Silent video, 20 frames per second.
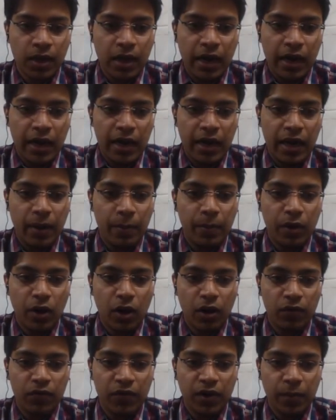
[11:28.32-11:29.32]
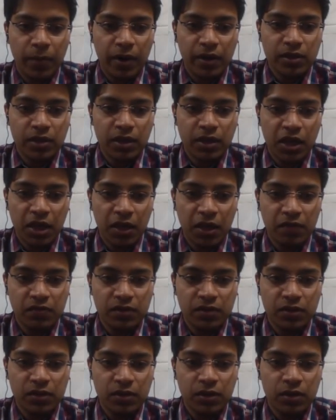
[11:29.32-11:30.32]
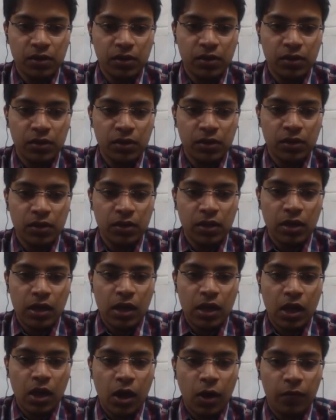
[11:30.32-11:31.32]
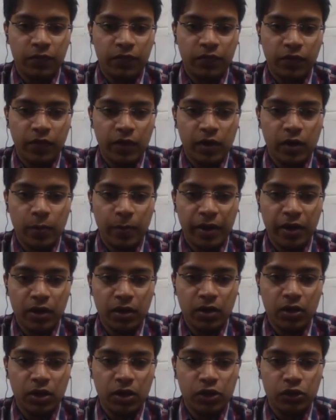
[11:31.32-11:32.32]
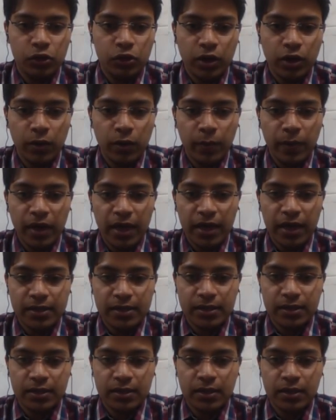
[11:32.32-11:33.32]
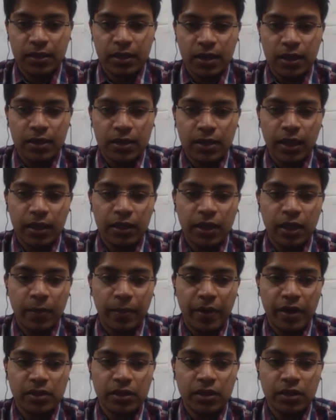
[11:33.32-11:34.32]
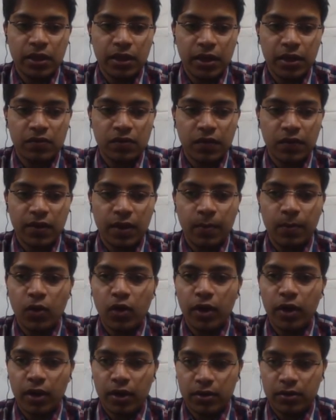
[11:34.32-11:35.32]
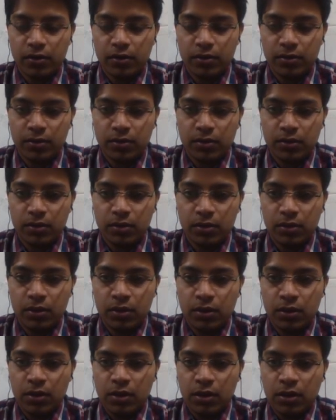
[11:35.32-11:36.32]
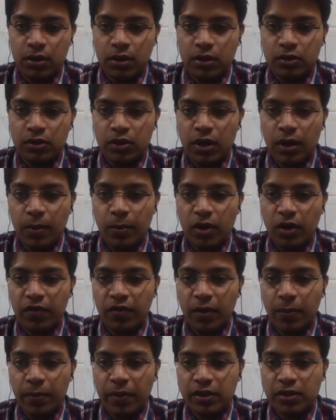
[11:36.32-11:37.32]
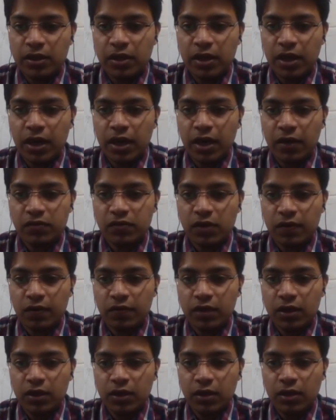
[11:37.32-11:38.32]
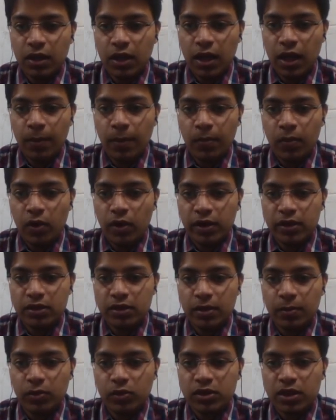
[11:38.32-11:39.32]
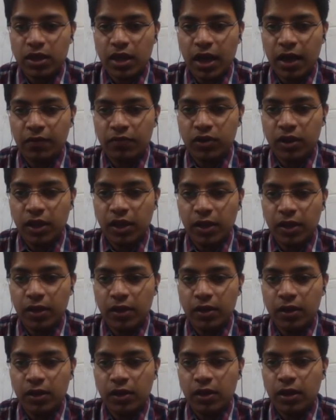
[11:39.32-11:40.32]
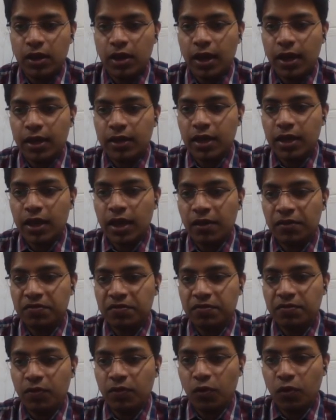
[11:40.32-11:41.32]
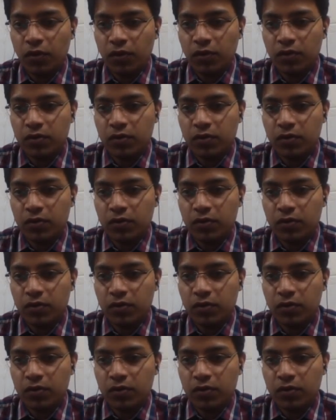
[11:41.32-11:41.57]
number of representatives of workmen shouldn't be less than the representatives of the employer. So number of representatives of the employees, suppose they have 3 and they have 4,